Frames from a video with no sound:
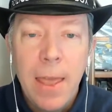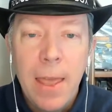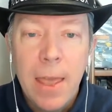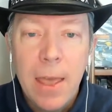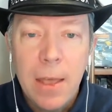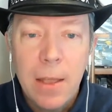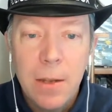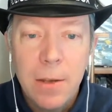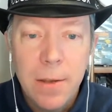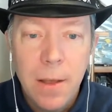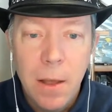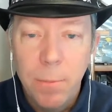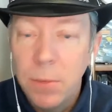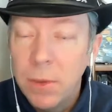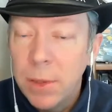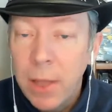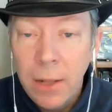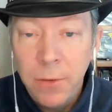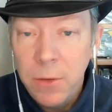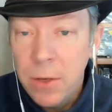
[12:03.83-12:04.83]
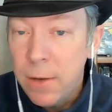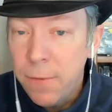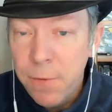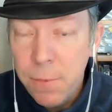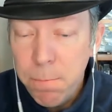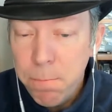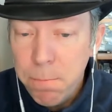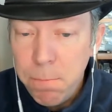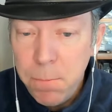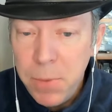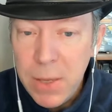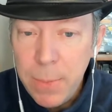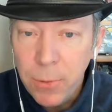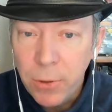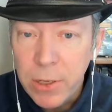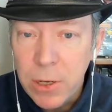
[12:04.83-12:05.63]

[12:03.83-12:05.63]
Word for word: and um, lots of different people.